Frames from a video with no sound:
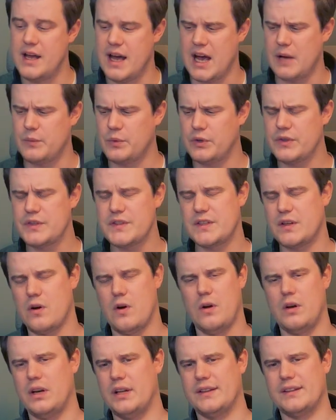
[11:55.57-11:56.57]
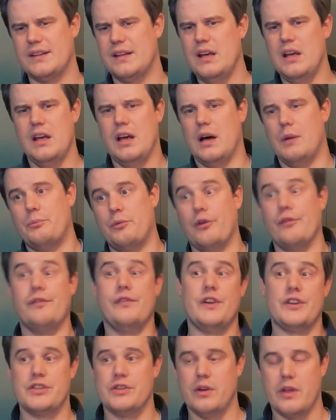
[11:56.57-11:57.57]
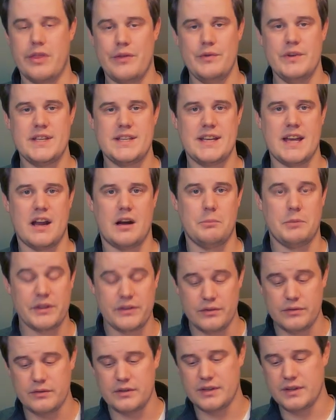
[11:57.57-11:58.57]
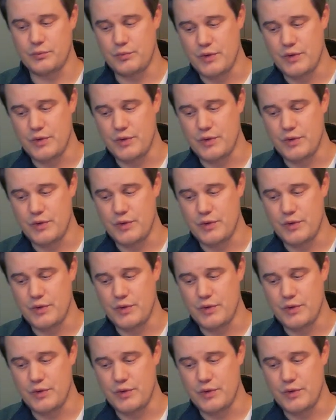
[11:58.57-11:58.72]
I would not call it a professional 3D scanner, but the